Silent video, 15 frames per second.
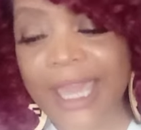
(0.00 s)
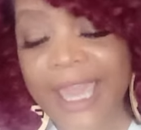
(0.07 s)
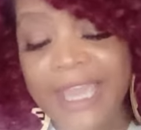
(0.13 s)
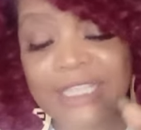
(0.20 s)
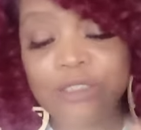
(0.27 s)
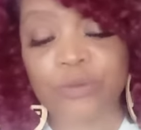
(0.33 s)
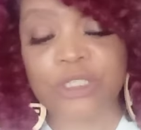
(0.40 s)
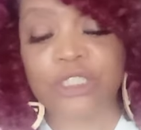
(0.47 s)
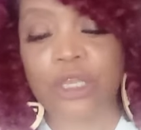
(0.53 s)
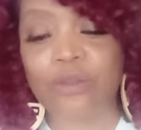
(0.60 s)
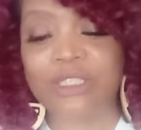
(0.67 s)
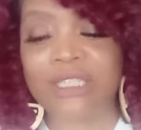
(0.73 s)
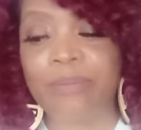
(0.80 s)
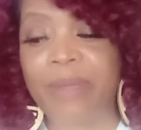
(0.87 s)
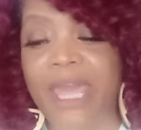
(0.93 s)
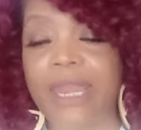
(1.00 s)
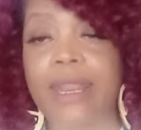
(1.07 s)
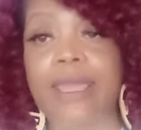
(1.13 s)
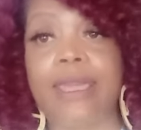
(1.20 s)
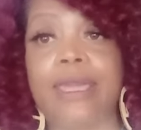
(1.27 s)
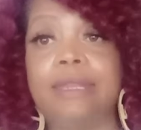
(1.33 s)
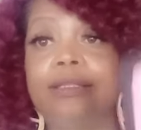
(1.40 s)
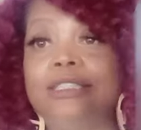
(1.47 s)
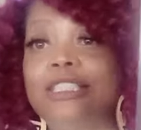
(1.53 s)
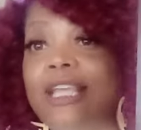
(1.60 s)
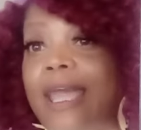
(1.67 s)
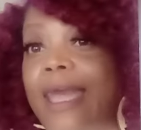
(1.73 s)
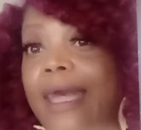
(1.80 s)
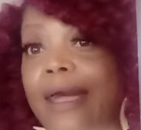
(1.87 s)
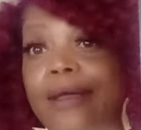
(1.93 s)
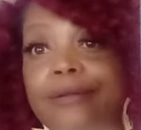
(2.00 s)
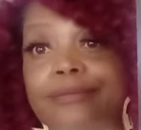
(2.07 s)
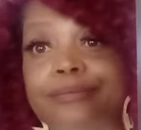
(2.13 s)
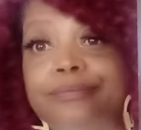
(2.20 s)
as a result, somebody had a child.